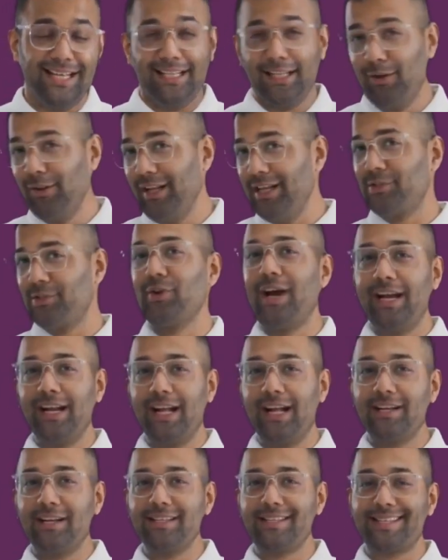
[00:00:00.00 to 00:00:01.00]
Now let's try and
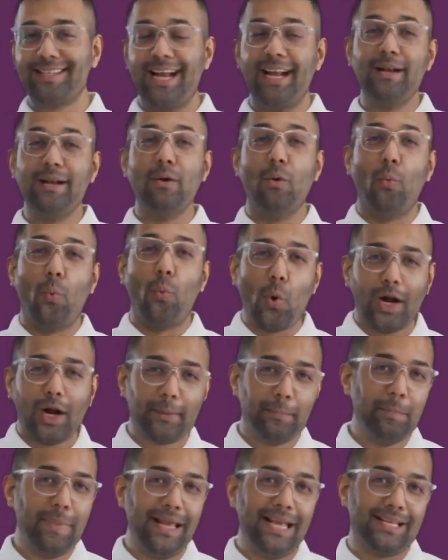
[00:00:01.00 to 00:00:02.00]
understand what
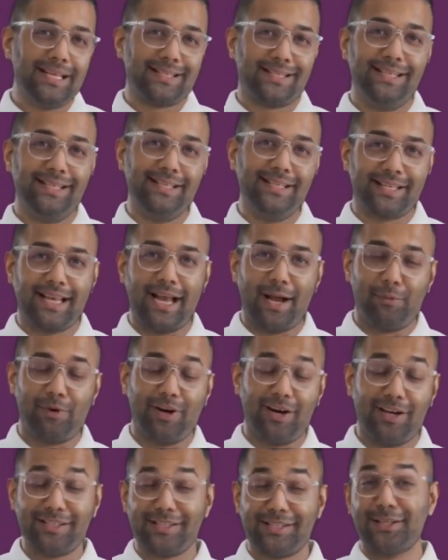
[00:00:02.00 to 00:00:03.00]
makes these
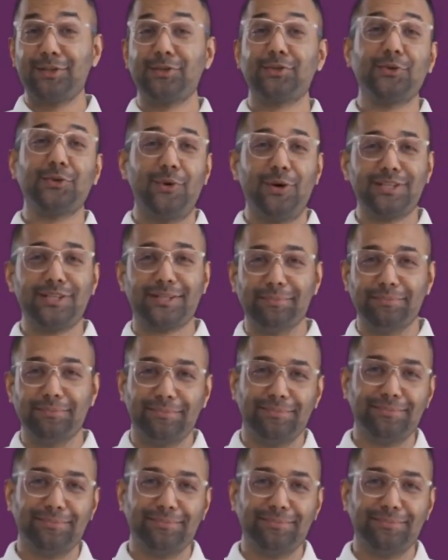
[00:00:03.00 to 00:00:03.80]
cameras so awesome.